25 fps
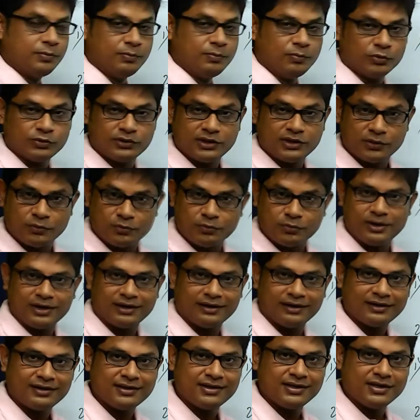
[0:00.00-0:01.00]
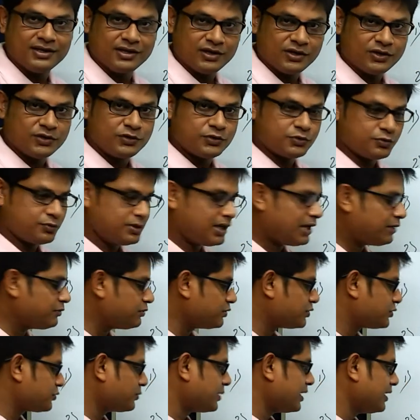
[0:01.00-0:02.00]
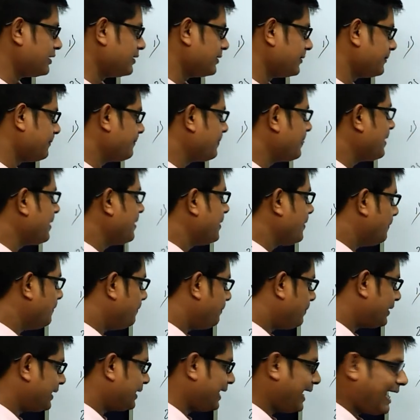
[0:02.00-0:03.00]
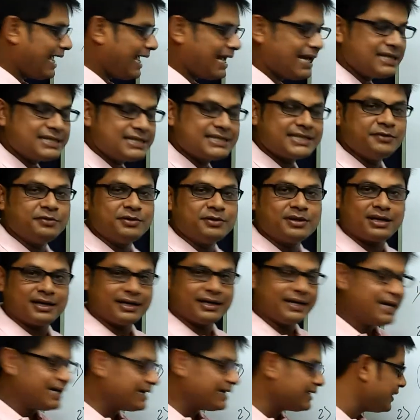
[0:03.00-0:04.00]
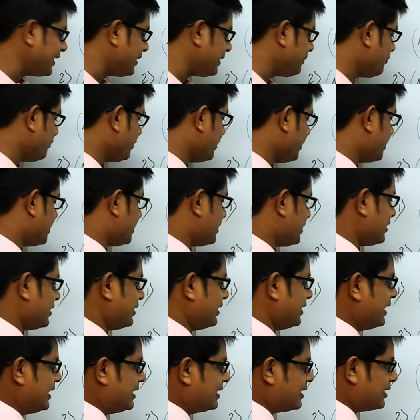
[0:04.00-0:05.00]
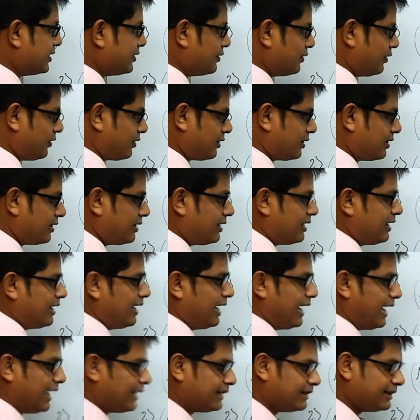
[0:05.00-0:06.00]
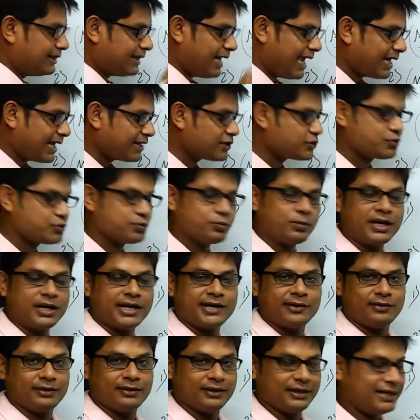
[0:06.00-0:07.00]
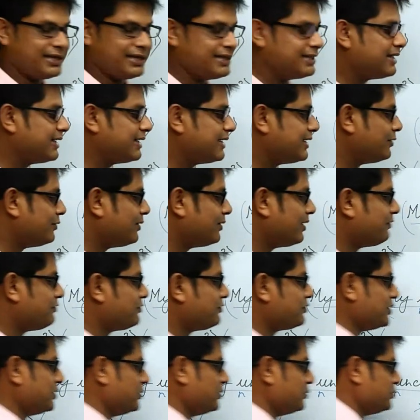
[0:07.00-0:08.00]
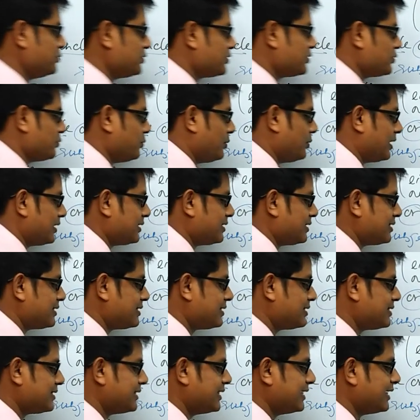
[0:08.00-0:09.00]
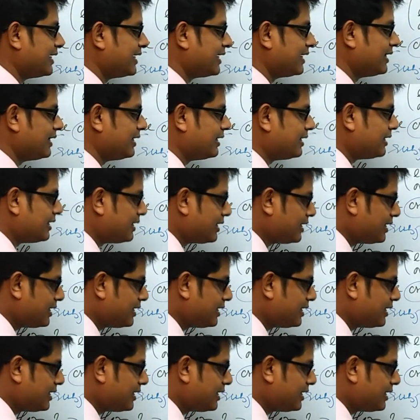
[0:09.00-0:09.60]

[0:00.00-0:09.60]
more than two nouns together. But as you connect them with neither nor, and that's why only that you have to use one single